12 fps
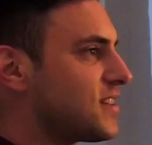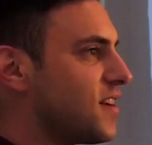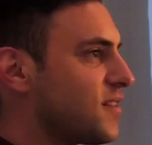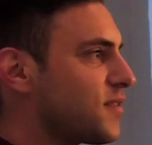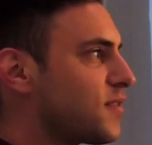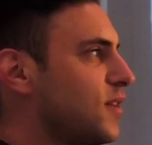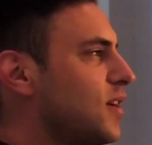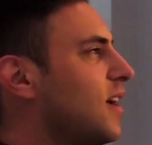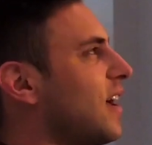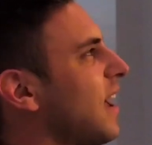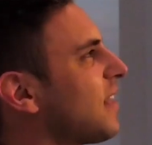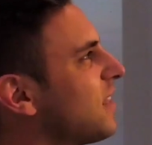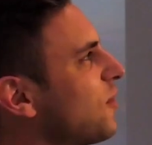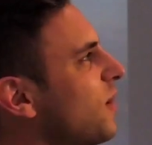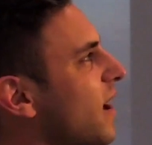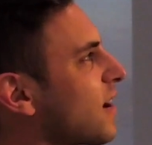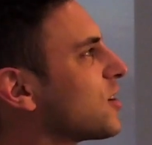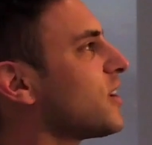of stuff. I think
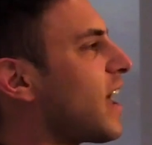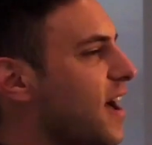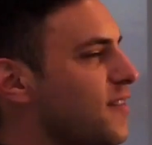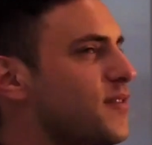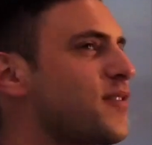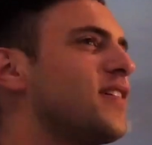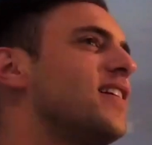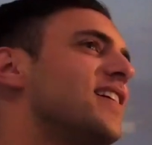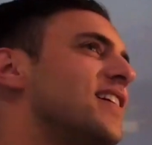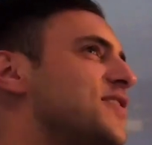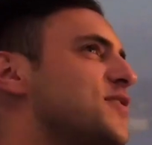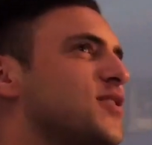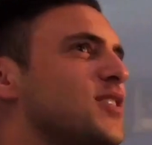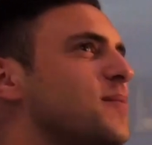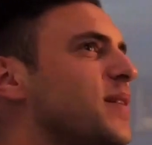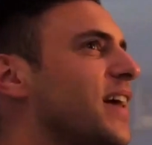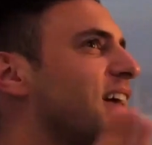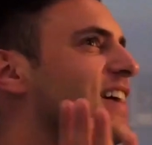we actually have. There's
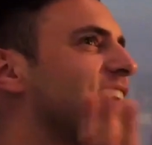some